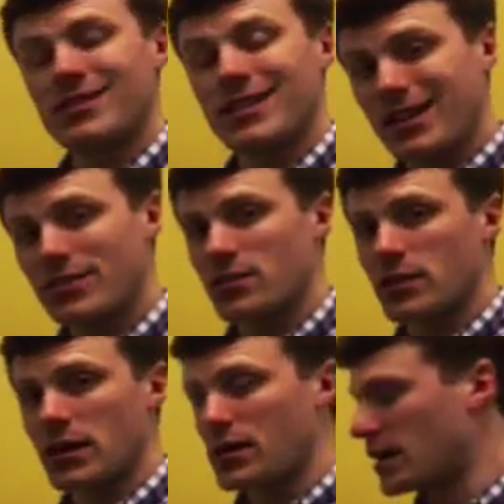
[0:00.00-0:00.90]
tangent of
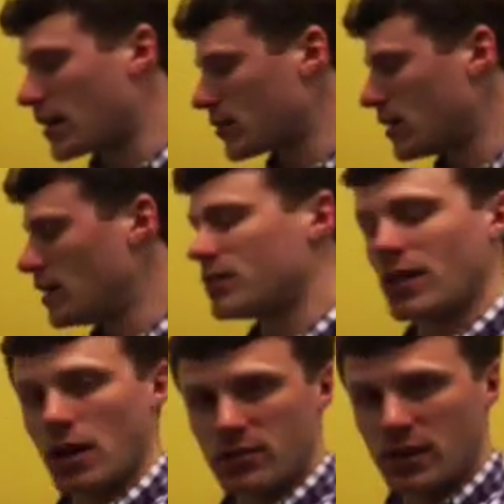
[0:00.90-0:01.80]
e to the x,
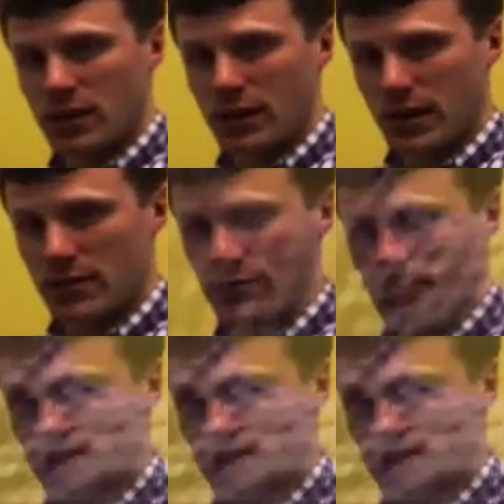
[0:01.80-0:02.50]
times e to the x.